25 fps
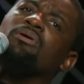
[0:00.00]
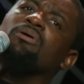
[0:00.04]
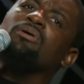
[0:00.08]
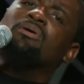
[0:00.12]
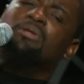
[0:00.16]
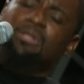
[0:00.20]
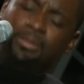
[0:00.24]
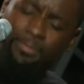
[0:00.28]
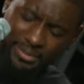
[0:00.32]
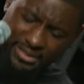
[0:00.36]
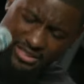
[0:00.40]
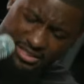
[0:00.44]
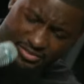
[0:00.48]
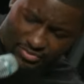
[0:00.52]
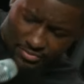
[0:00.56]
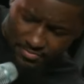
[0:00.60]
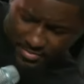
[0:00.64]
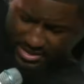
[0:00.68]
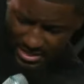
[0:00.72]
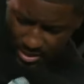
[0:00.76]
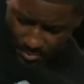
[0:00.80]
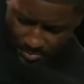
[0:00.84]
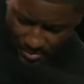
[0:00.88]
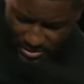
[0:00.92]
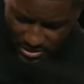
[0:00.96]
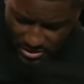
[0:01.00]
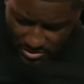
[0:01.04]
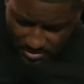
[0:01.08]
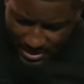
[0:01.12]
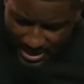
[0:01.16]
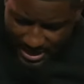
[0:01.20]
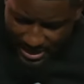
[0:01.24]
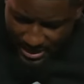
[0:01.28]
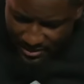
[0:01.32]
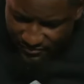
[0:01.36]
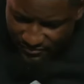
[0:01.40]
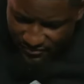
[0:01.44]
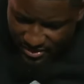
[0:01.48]
And I believe he made up in his
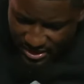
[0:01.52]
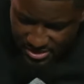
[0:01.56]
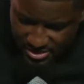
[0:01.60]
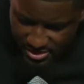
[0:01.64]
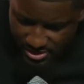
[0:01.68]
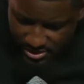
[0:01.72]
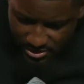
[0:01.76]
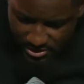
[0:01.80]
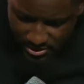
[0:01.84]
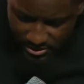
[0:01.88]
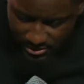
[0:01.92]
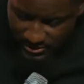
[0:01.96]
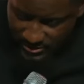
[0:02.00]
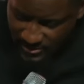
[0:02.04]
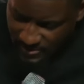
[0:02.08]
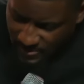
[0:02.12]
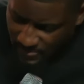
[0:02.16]
mind if I just,